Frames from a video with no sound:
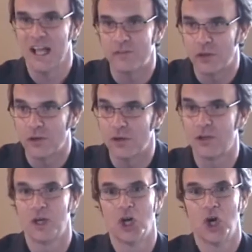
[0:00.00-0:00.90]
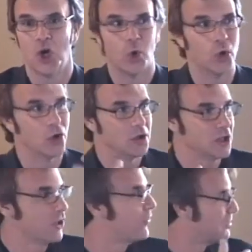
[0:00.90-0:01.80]
lever, or
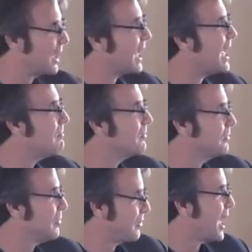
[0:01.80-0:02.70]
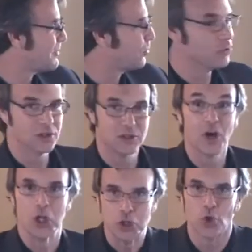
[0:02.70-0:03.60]
from the game standpoint,
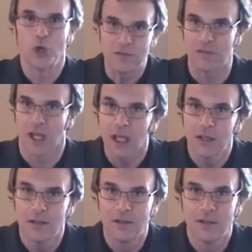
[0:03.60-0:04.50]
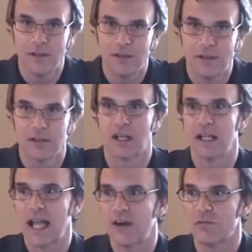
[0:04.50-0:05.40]
a joystick that
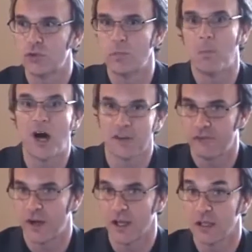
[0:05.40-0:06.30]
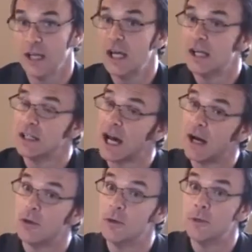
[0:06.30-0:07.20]
allows you to modify it.
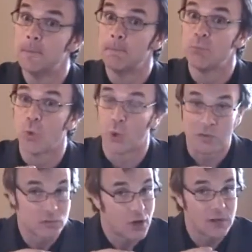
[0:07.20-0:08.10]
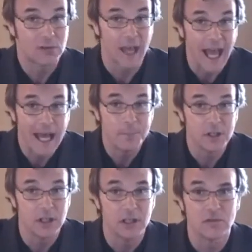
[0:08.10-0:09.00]
Now, what starts to
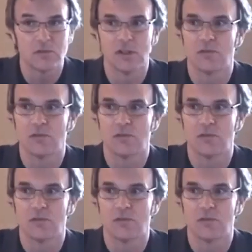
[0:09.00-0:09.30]
happen is